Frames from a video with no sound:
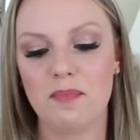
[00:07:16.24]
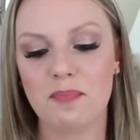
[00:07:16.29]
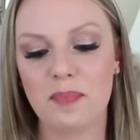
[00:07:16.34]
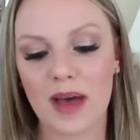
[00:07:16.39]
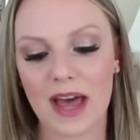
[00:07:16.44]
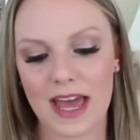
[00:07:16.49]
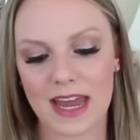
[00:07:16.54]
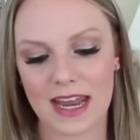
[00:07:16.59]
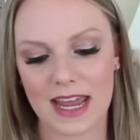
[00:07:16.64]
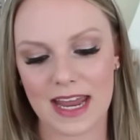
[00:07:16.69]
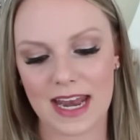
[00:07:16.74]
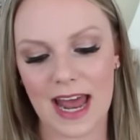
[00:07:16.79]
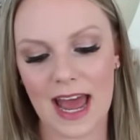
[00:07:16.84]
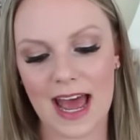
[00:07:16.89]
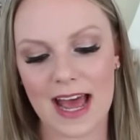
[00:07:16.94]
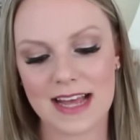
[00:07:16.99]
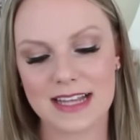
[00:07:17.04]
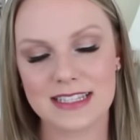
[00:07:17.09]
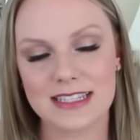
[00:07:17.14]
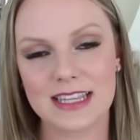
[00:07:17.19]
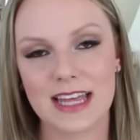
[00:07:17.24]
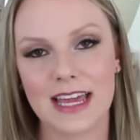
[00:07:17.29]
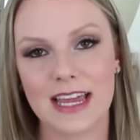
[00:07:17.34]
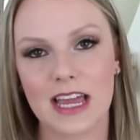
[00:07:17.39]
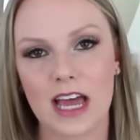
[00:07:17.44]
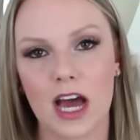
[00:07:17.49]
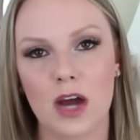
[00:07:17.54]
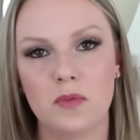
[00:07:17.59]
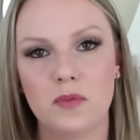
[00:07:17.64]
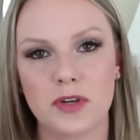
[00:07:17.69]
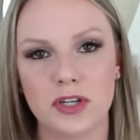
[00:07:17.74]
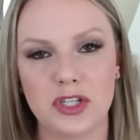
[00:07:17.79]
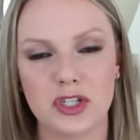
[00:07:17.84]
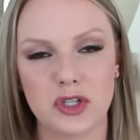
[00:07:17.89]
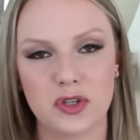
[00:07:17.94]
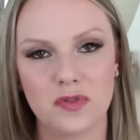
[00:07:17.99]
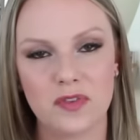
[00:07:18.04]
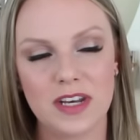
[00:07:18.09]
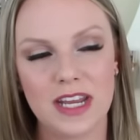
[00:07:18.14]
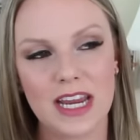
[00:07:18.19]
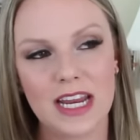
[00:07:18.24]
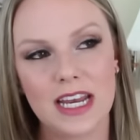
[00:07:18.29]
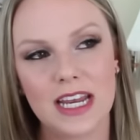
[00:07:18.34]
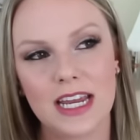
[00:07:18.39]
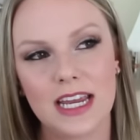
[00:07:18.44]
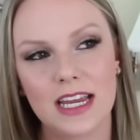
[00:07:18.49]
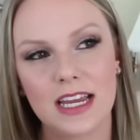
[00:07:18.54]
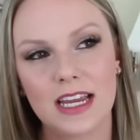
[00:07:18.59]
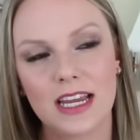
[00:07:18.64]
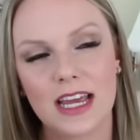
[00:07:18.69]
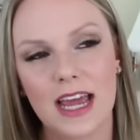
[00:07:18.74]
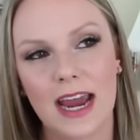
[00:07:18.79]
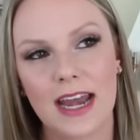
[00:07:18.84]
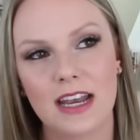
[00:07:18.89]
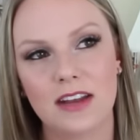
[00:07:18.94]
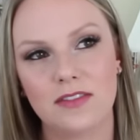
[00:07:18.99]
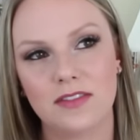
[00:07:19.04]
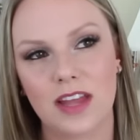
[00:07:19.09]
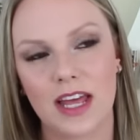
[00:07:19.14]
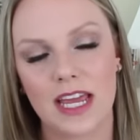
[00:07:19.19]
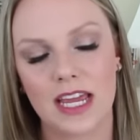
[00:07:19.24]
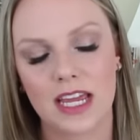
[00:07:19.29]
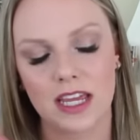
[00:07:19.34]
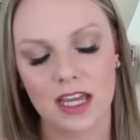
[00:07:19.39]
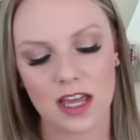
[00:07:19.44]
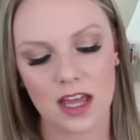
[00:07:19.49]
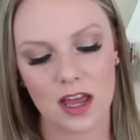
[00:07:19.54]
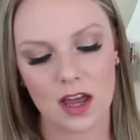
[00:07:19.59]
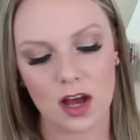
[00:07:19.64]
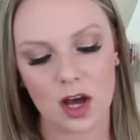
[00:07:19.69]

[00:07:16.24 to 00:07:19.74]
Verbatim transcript: but it has like a rejuvenating kind of like,